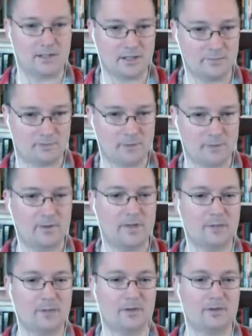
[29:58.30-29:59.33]
with more
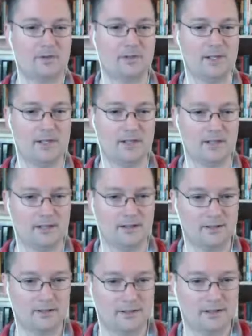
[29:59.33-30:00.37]
people
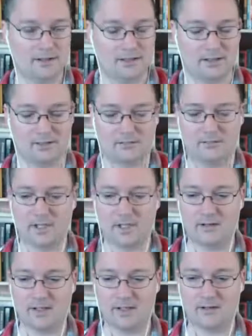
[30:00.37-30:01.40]
and
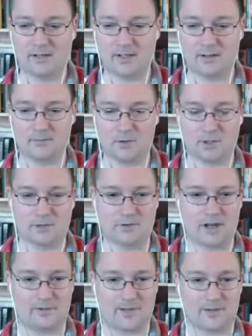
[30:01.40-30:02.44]
getting more
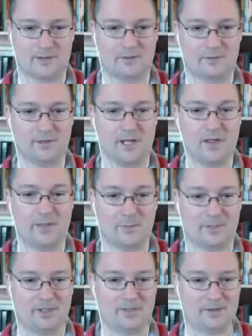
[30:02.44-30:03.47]
traffic to the
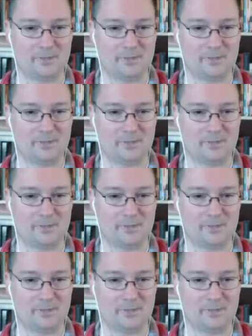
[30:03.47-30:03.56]
places where